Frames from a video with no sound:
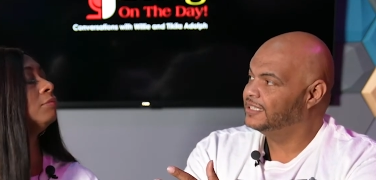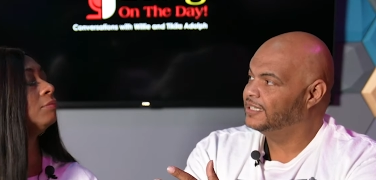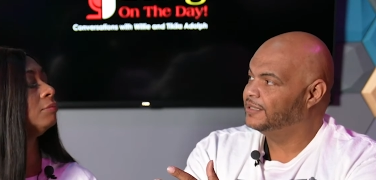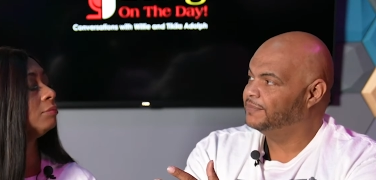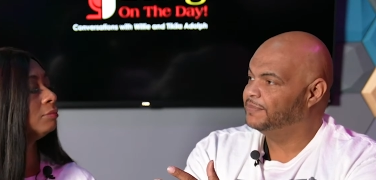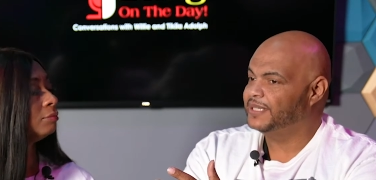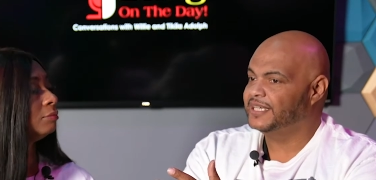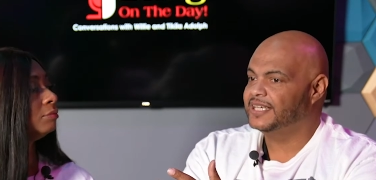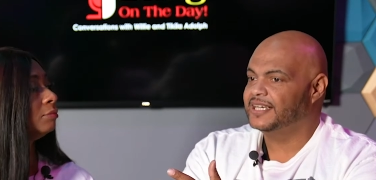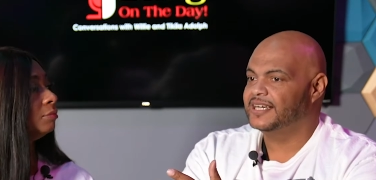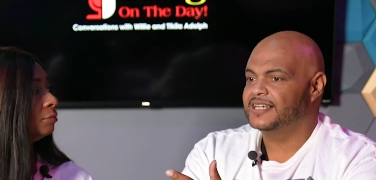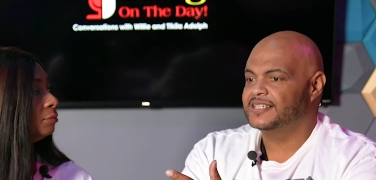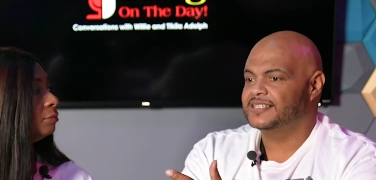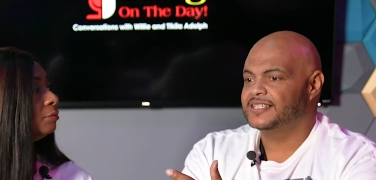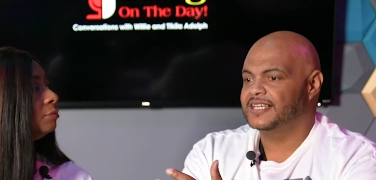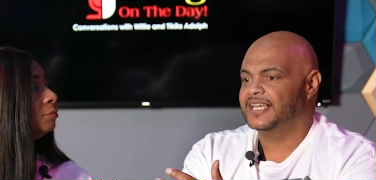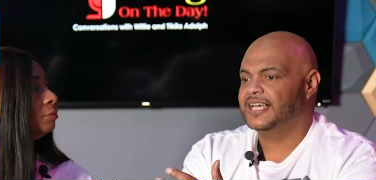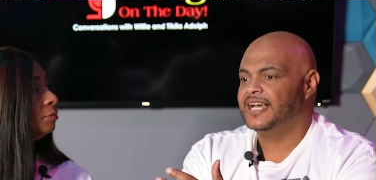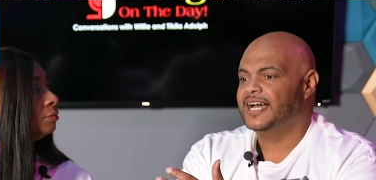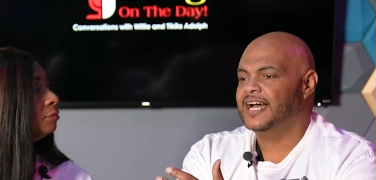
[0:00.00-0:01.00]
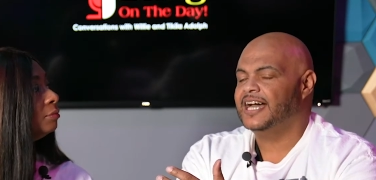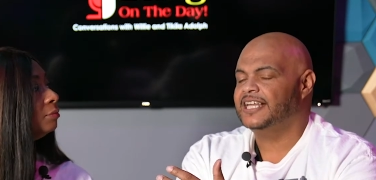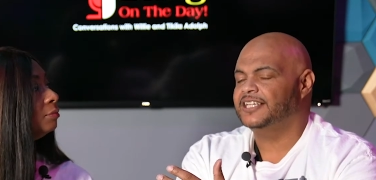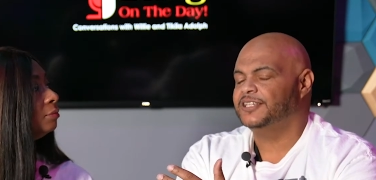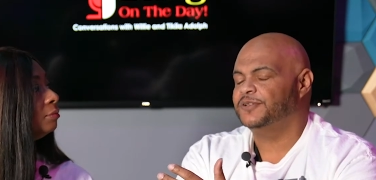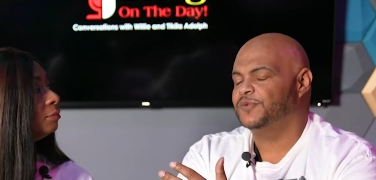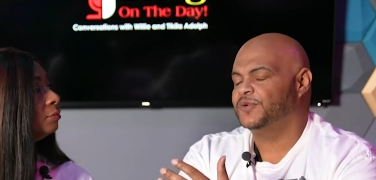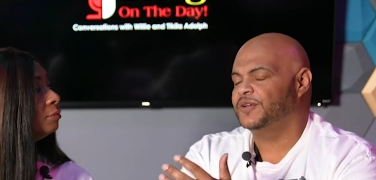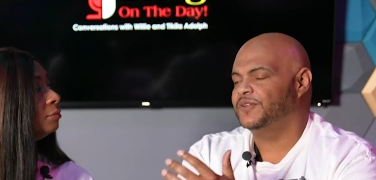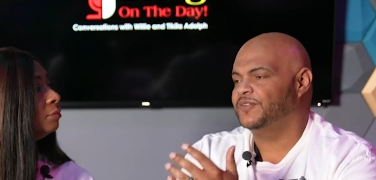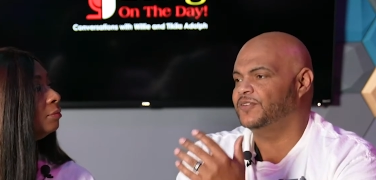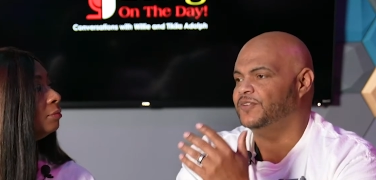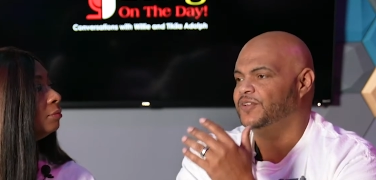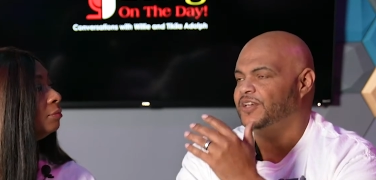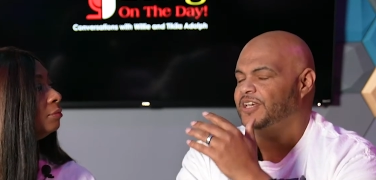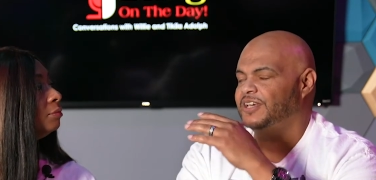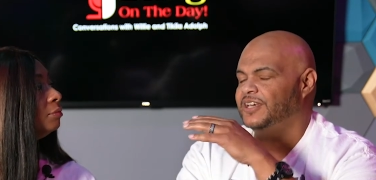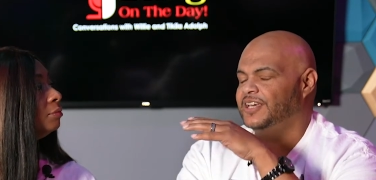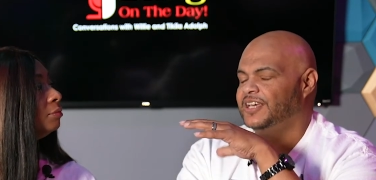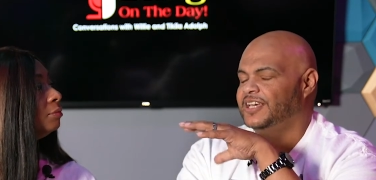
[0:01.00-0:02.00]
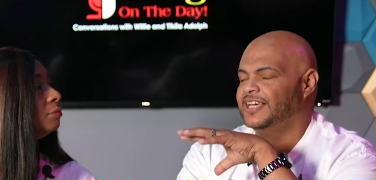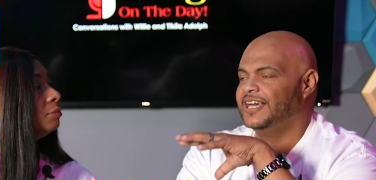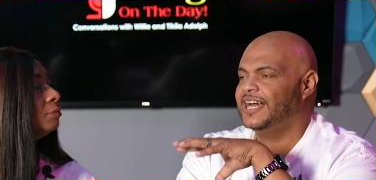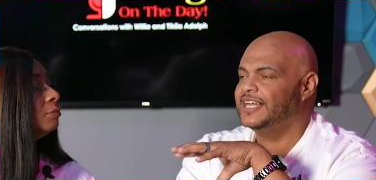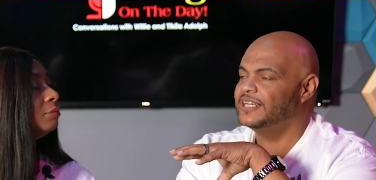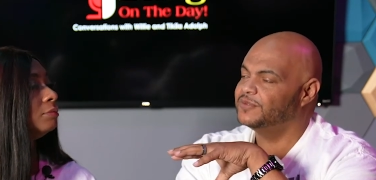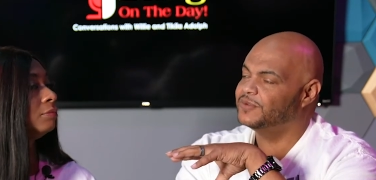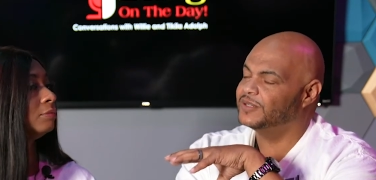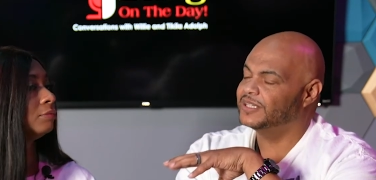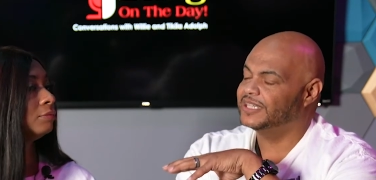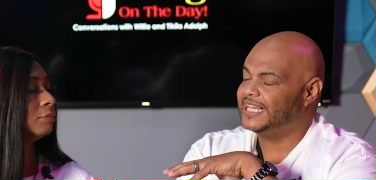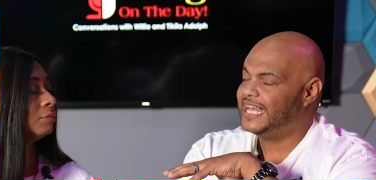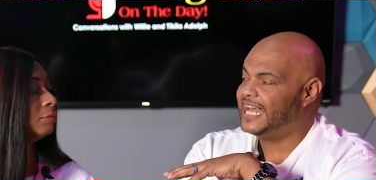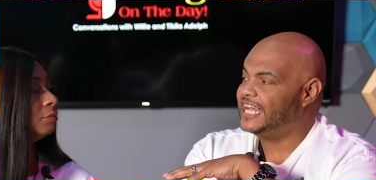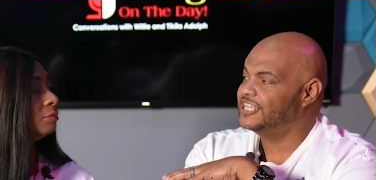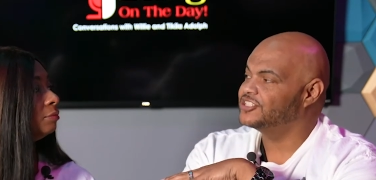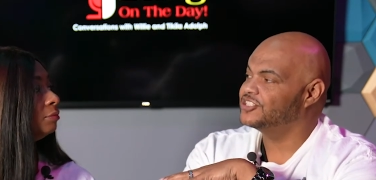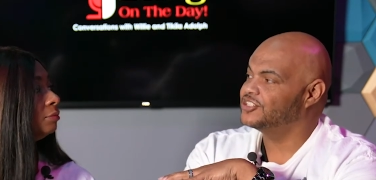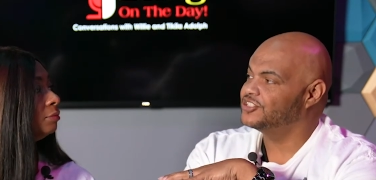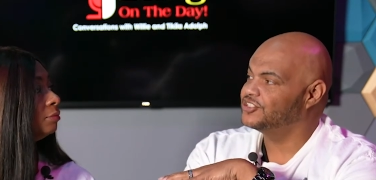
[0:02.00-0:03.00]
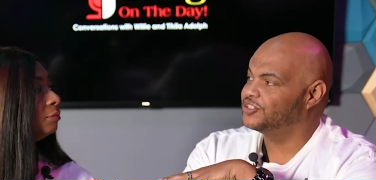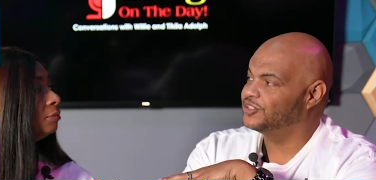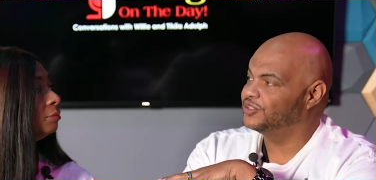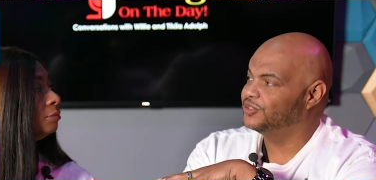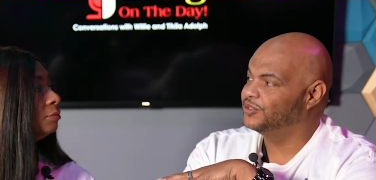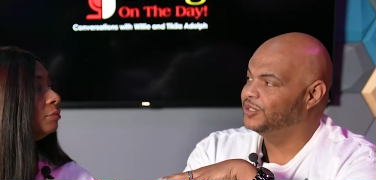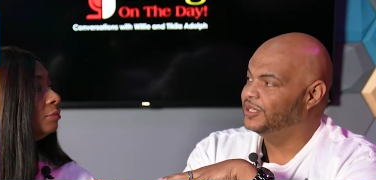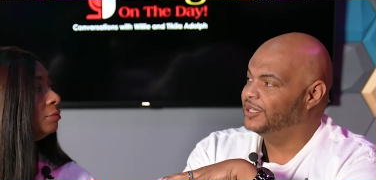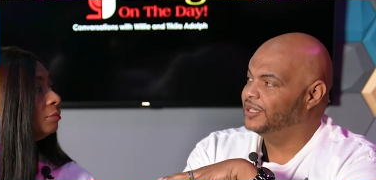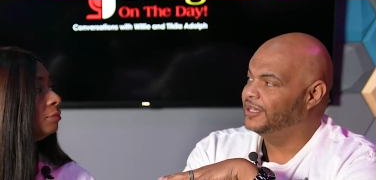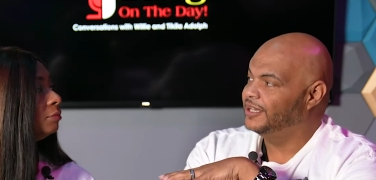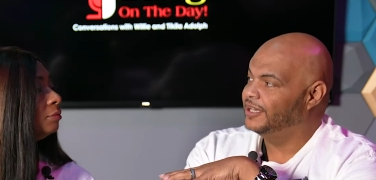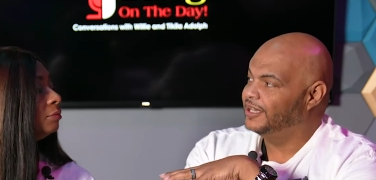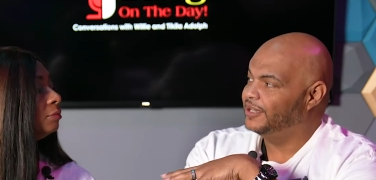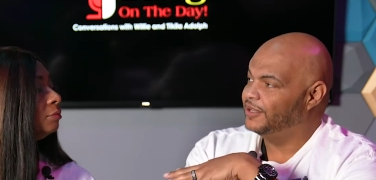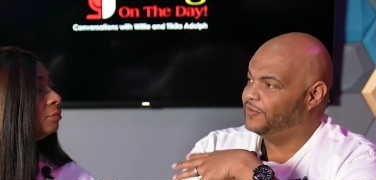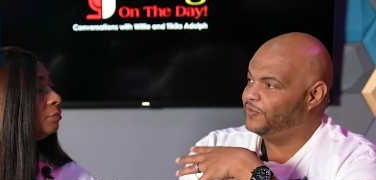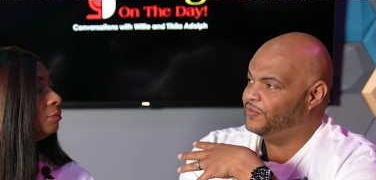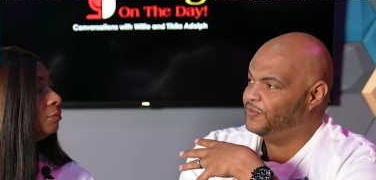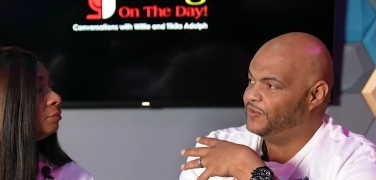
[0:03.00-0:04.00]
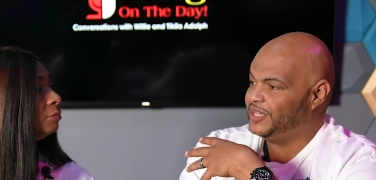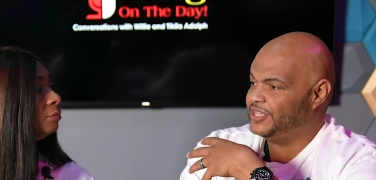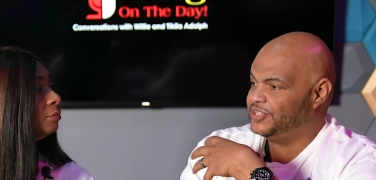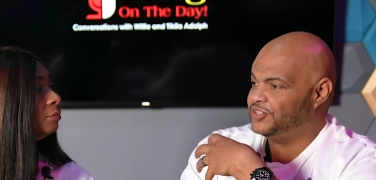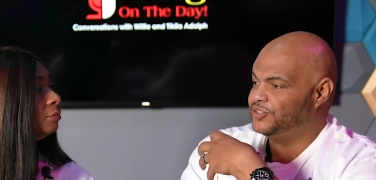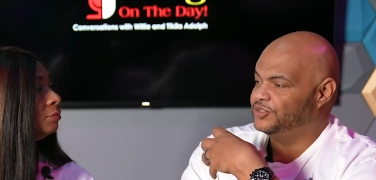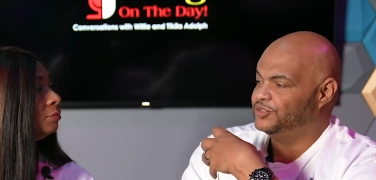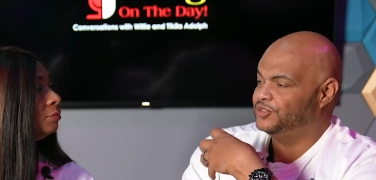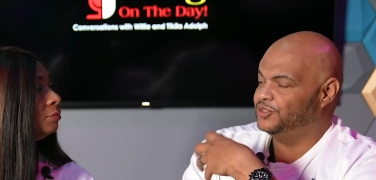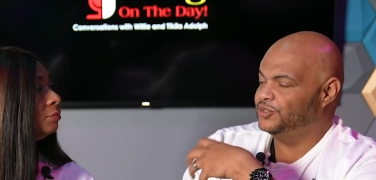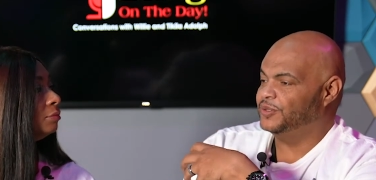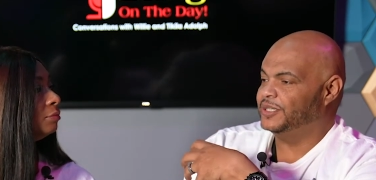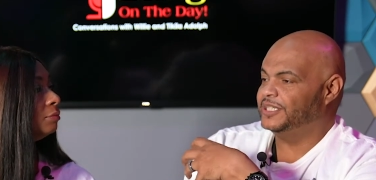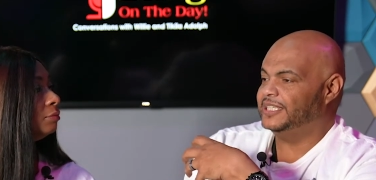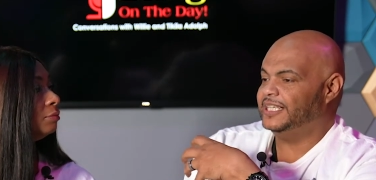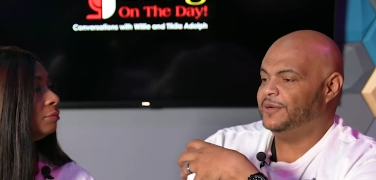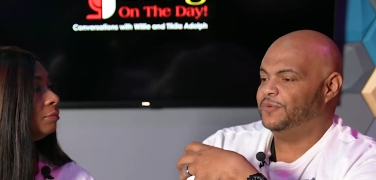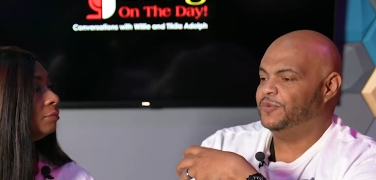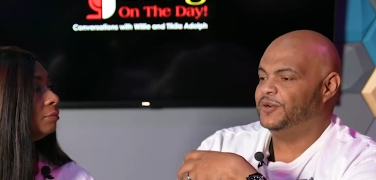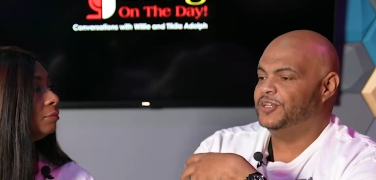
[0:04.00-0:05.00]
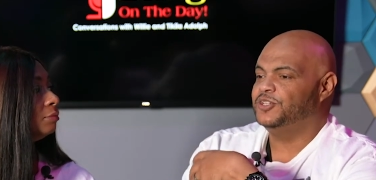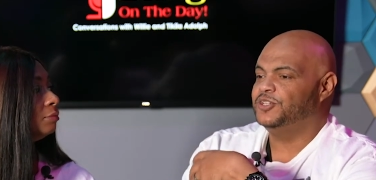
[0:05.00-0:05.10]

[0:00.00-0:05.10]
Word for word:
Speaker 1: because it kind of re- it, it kind of relaxes you when you're doing that. When